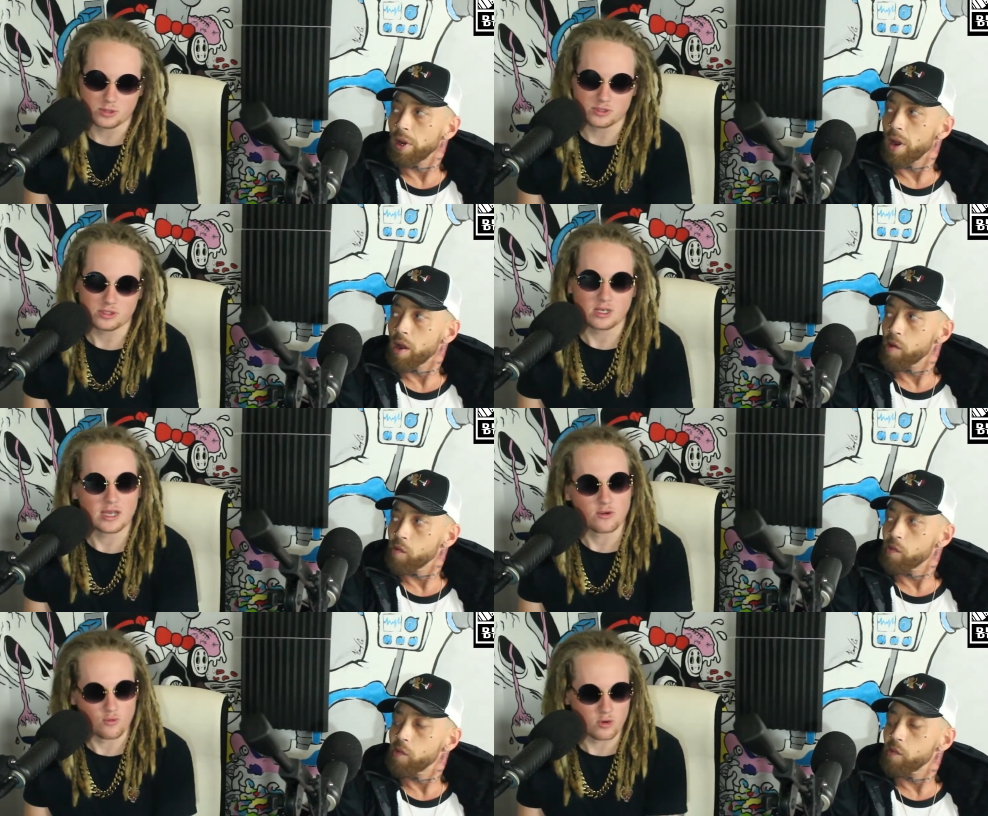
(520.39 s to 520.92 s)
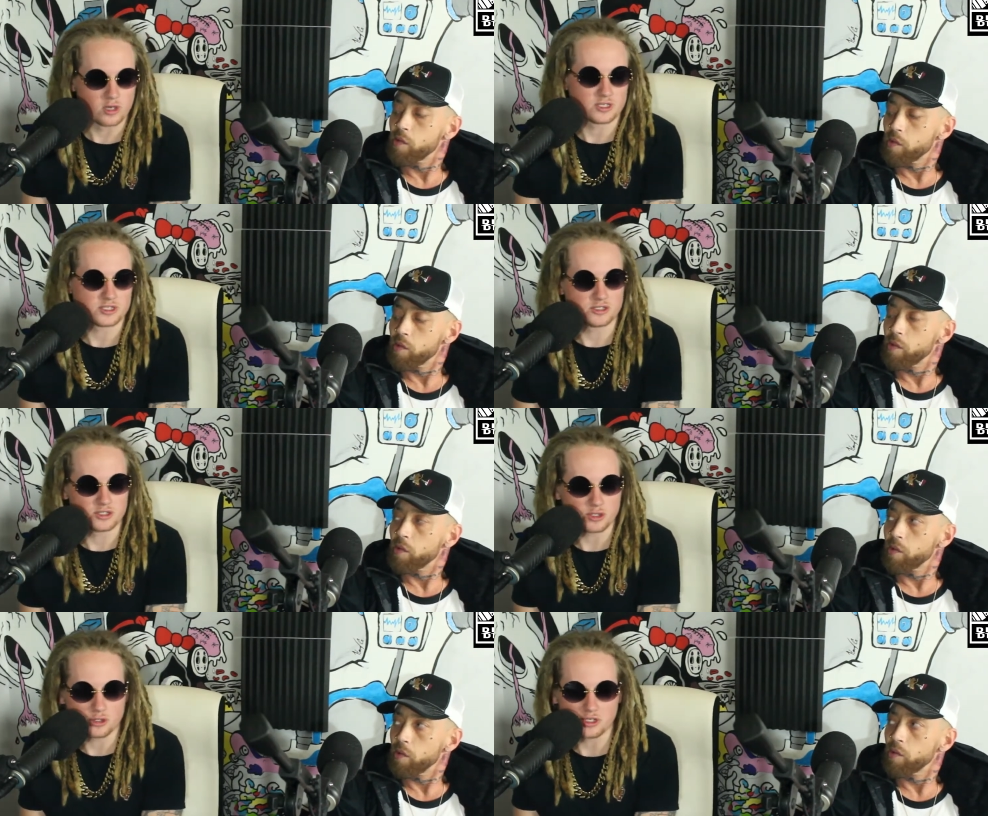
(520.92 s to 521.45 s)
Speaker 1: music, like
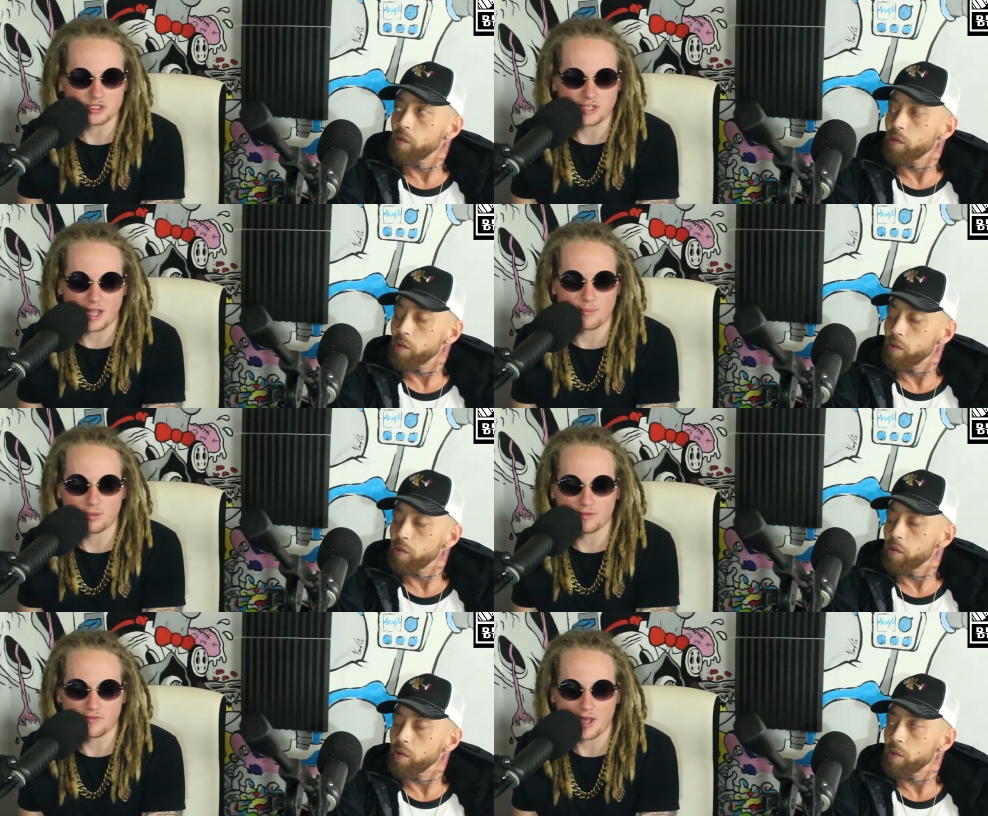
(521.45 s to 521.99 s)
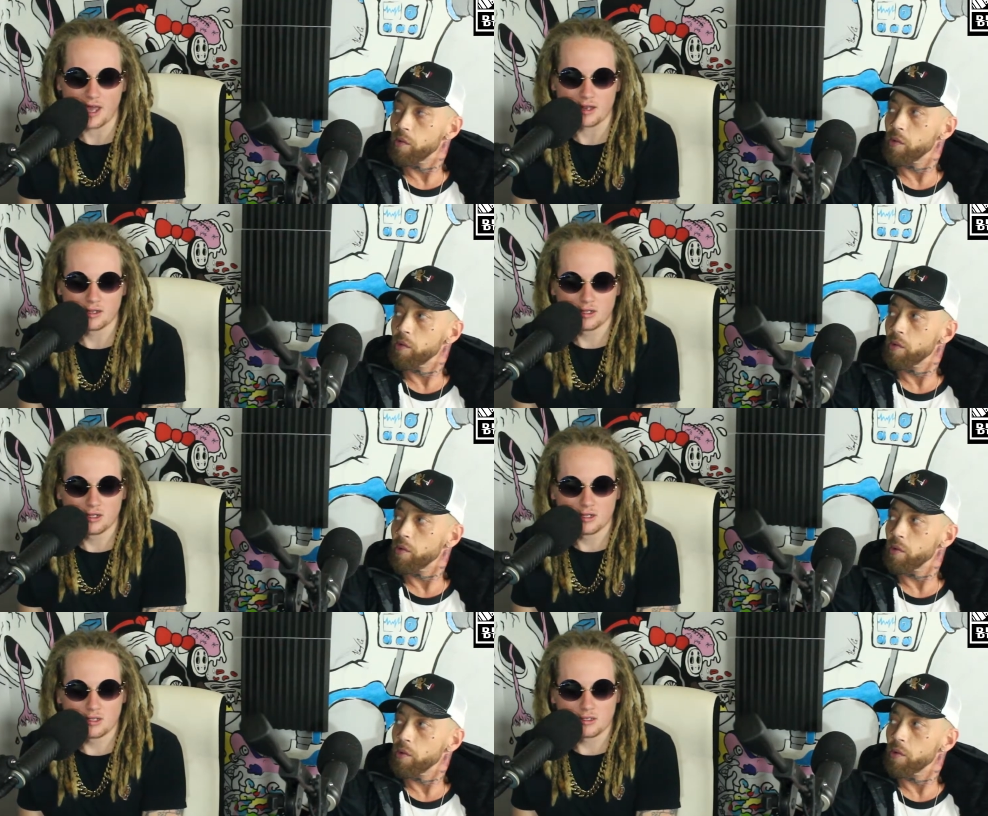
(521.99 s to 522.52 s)
Russ is a good example of that.
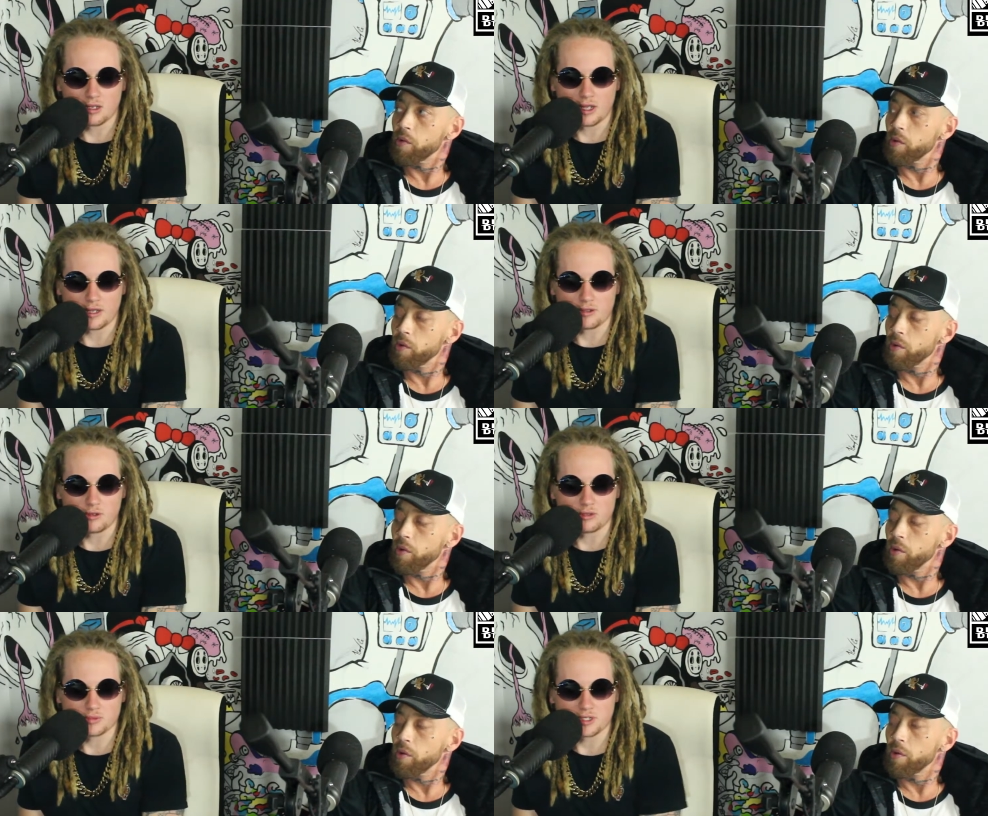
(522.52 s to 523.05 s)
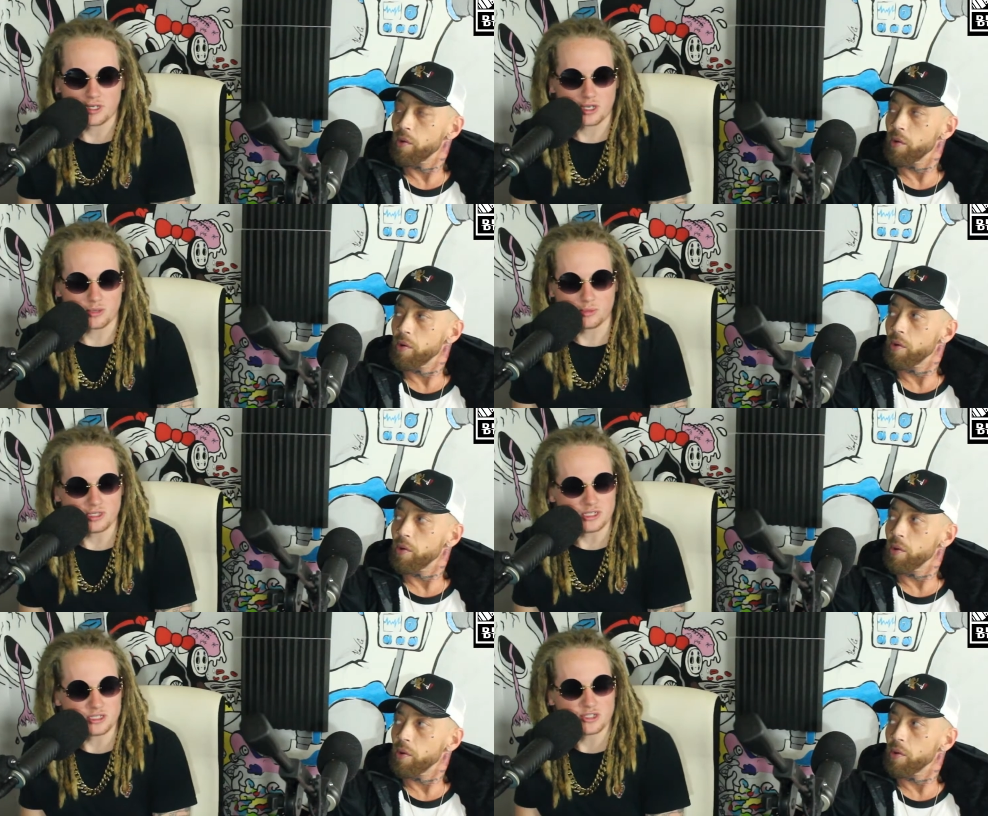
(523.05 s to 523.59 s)
Like, you know what I'm saying?
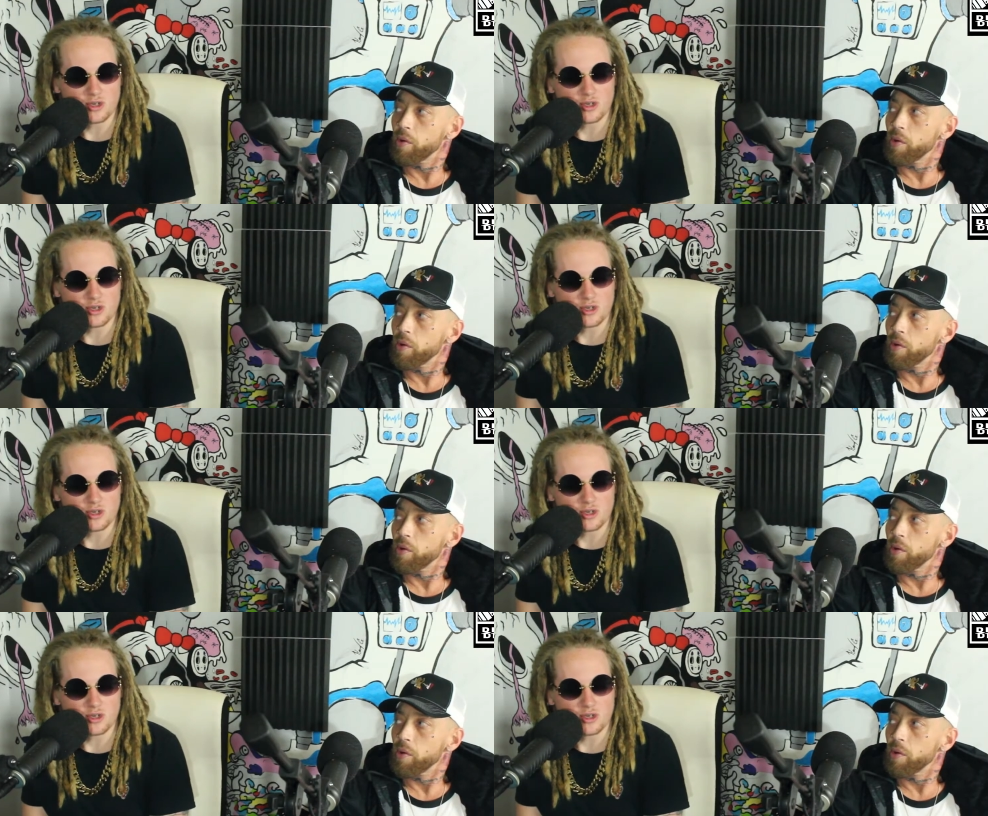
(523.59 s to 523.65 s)
Completely